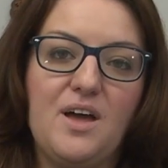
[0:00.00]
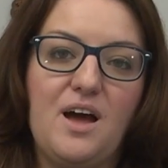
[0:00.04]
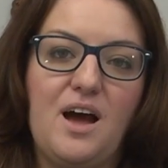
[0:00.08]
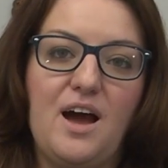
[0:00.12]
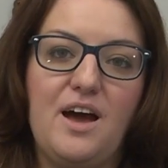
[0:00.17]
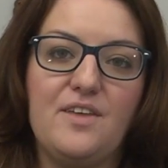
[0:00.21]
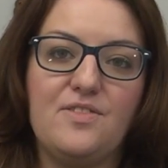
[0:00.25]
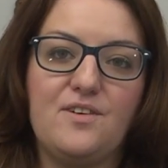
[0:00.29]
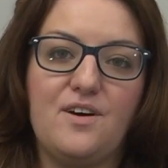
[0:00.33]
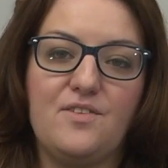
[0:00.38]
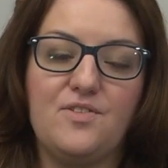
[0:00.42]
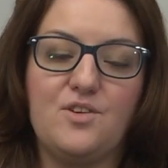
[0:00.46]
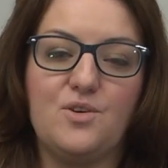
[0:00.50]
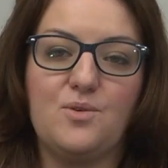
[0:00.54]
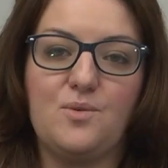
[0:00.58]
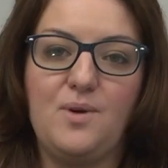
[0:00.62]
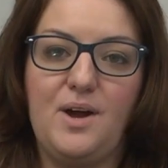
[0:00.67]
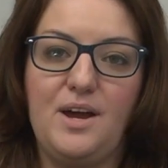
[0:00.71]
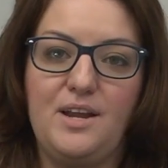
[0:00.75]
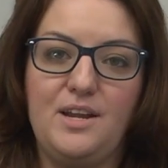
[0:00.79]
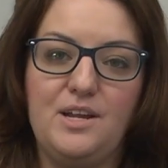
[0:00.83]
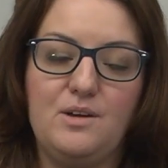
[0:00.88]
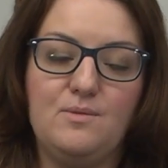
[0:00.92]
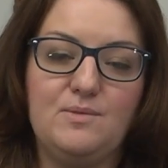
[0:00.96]
I thought the
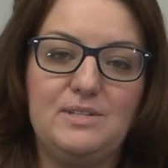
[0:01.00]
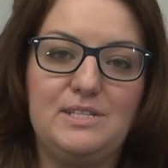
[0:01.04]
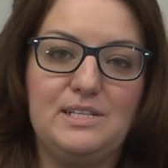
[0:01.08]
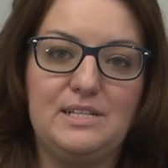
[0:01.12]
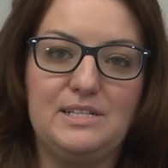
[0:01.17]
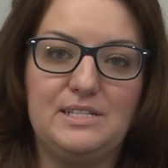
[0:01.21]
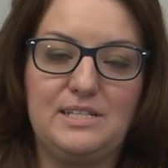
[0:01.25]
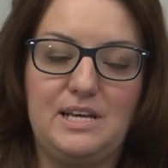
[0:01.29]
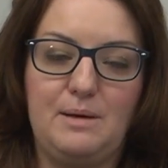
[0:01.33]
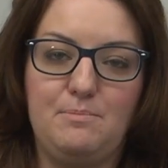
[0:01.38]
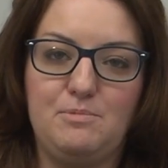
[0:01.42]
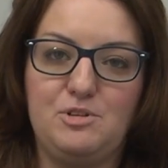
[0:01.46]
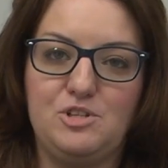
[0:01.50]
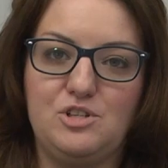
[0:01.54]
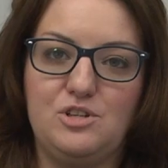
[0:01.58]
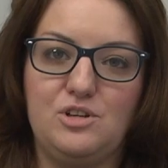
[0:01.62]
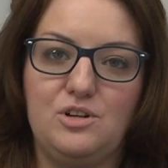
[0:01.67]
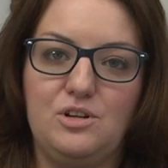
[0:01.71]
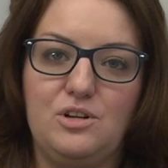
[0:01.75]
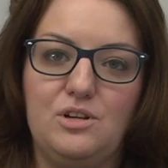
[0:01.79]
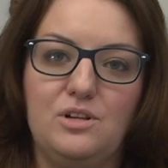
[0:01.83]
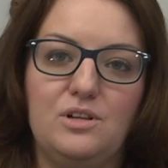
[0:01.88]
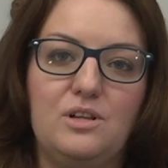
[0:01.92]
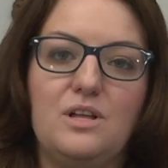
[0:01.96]
writing was
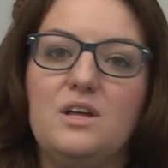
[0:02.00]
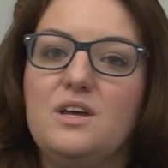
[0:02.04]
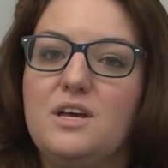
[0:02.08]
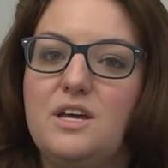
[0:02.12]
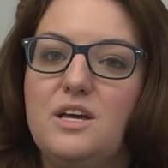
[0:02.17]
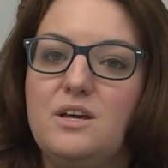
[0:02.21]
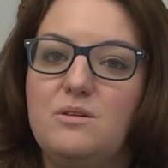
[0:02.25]
exceptional.